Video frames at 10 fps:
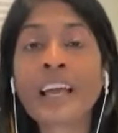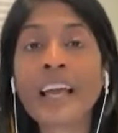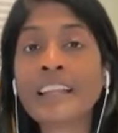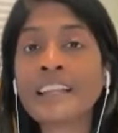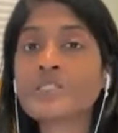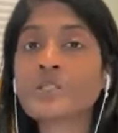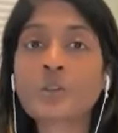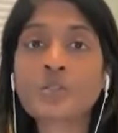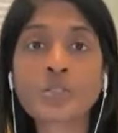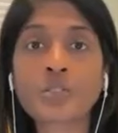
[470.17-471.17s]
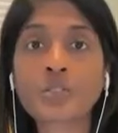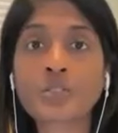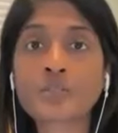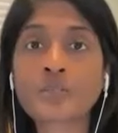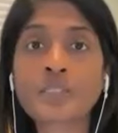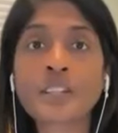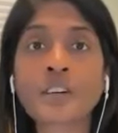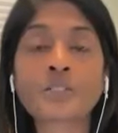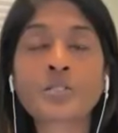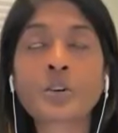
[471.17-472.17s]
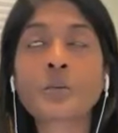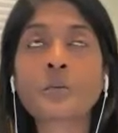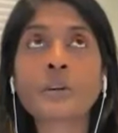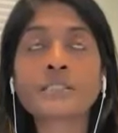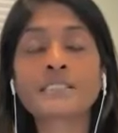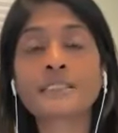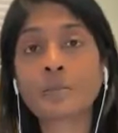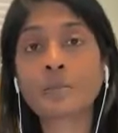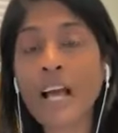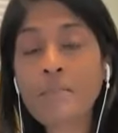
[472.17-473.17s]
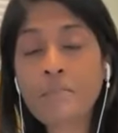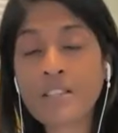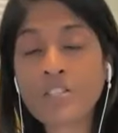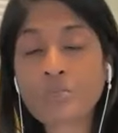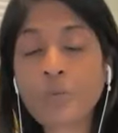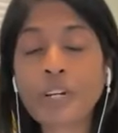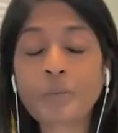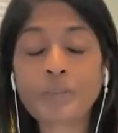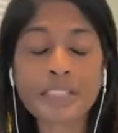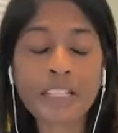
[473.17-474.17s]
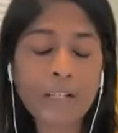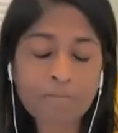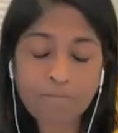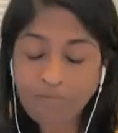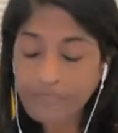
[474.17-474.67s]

And he's also, you know, so what happened this morning was that